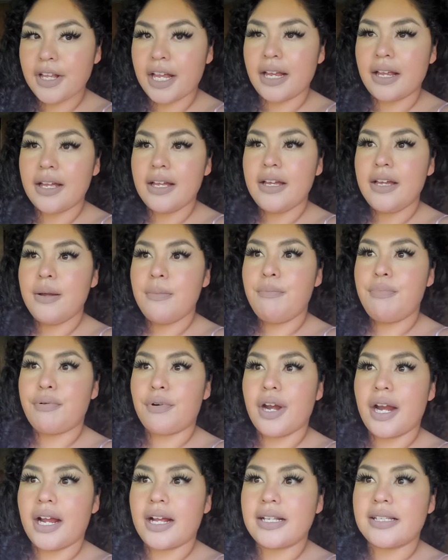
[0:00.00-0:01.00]
Like
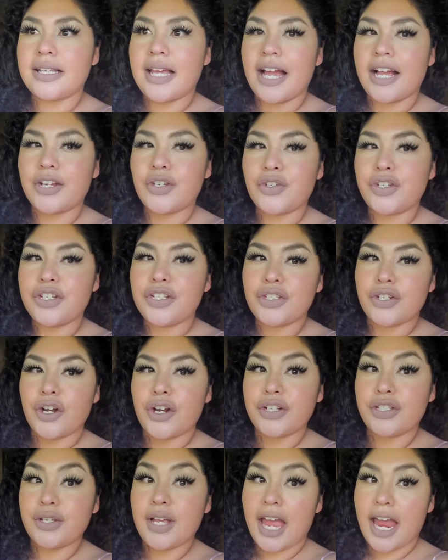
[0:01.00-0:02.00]
brands actually
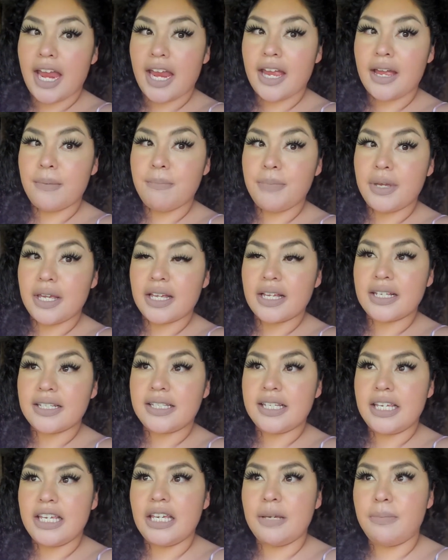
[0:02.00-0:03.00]
started to hate him because
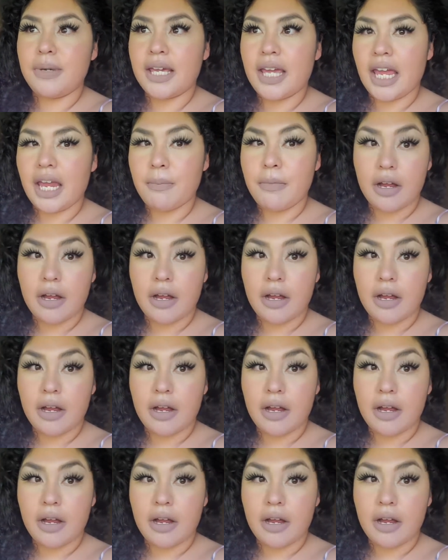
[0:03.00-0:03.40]
he became